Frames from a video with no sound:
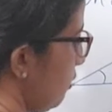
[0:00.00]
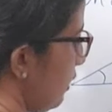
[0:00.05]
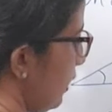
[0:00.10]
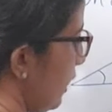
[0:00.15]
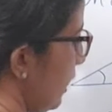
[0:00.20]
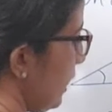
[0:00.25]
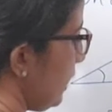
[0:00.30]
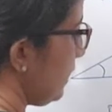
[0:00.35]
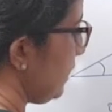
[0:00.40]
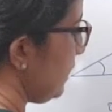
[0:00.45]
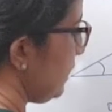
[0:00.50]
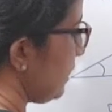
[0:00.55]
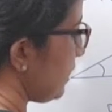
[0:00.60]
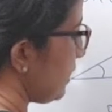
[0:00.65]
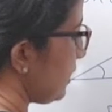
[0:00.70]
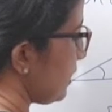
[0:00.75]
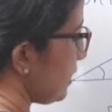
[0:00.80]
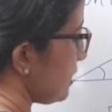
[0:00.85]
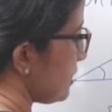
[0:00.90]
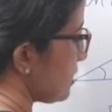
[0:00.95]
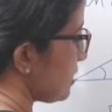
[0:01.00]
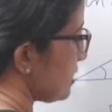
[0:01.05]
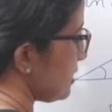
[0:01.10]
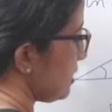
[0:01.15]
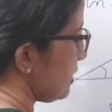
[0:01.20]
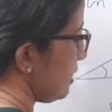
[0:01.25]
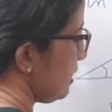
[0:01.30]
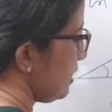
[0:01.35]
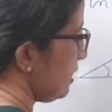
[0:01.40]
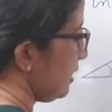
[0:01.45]
90 degrees,
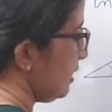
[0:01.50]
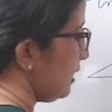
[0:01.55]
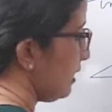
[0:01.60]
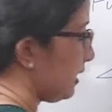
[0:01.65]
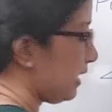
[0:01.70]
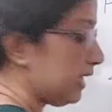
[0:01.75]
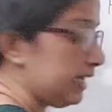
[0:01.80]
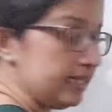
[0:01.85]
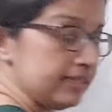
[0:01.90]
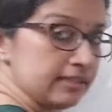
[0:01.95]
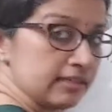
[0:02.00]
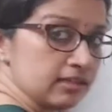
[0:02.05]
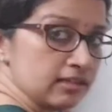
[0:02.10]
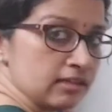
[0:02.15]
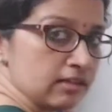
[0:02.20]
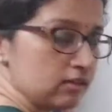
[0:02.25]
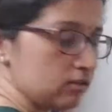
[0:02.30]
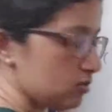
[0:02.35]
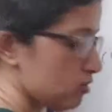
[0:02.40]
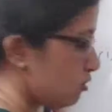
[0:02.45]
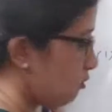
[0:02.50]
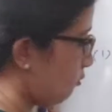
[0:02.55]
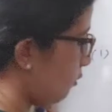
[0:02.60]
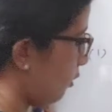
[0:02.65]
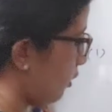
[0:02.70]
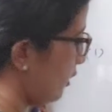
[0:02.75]
right? So